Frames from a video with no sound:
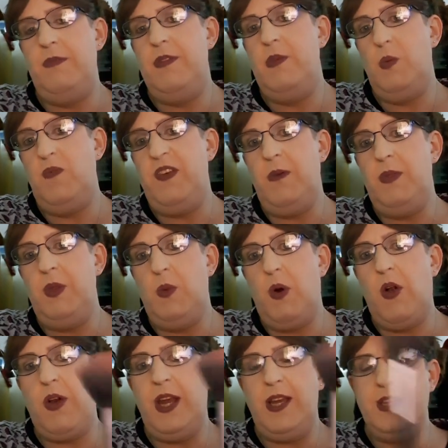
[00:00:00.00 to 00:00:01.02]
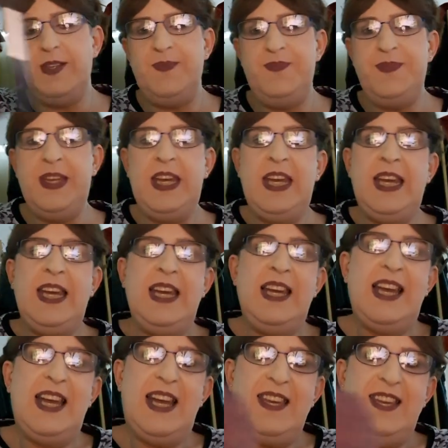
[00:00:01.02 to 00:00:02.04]
the film The Warriors.
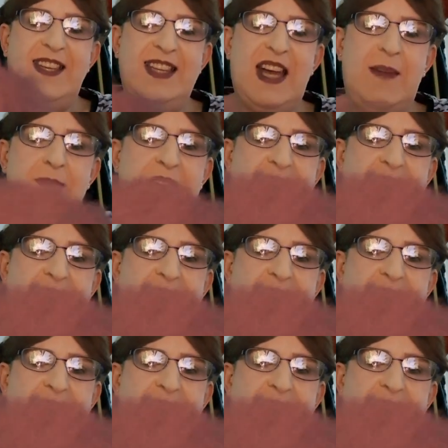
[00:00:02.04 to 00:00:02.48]
Tap